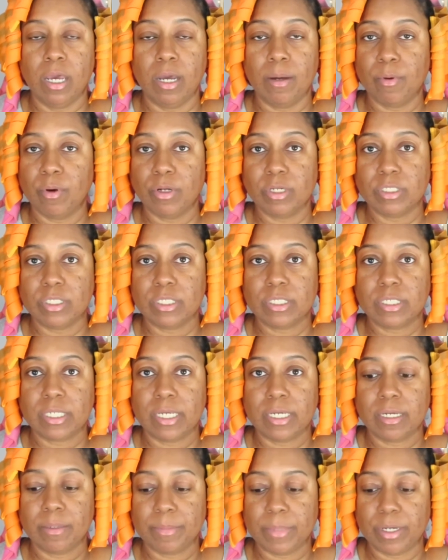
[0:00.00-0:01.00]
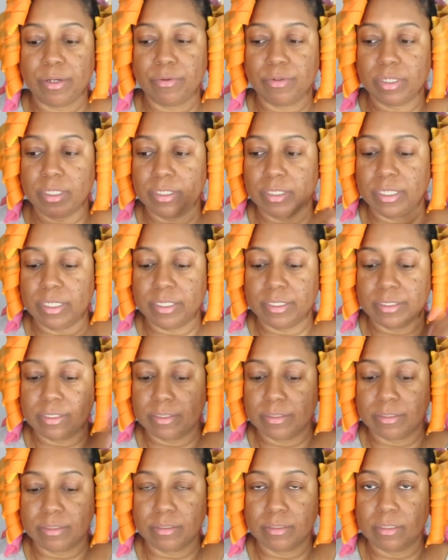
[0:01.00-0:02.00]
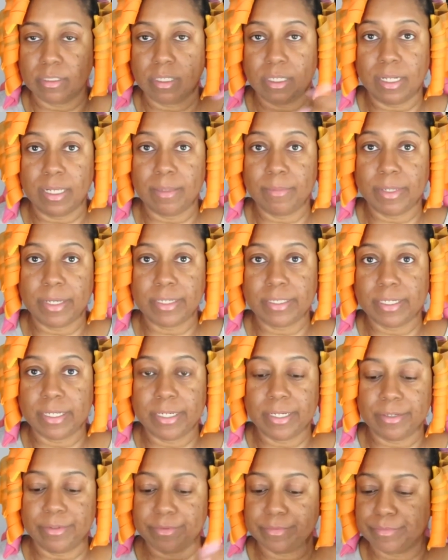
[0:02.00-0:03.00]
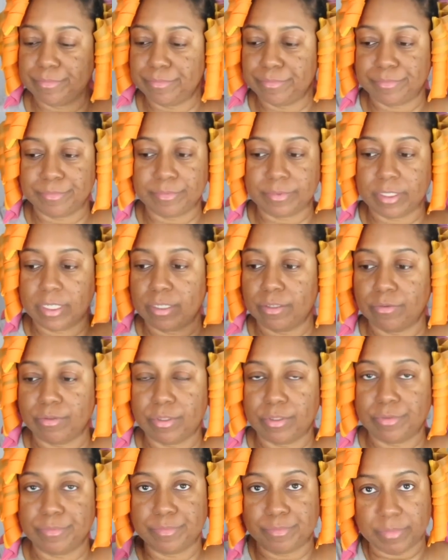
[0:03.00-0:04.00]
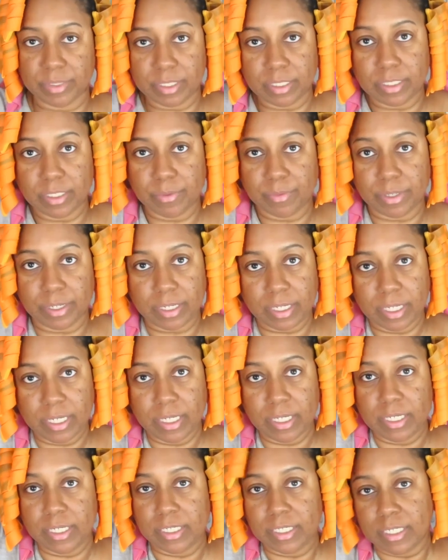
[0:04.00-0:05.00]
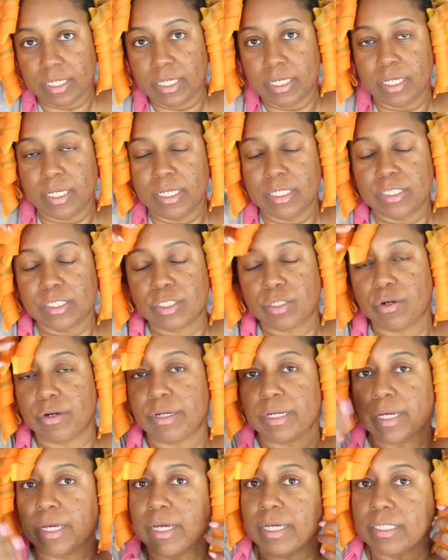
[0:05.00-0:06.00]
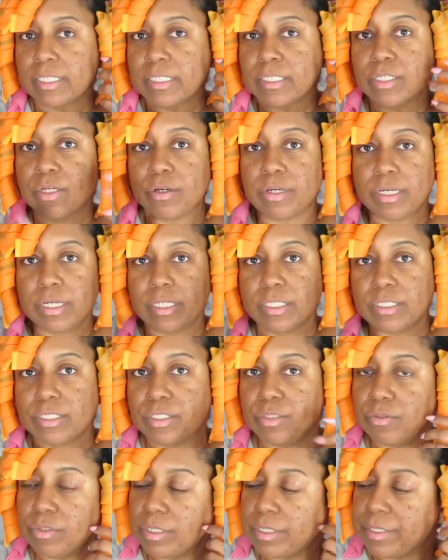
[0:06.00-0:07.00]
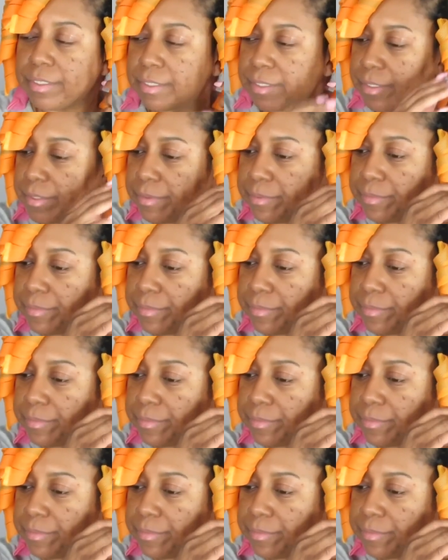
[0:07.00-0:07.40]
I'm gonna just take them out and then lay back down I don't know but anyway sorry guys let's go ahead and do this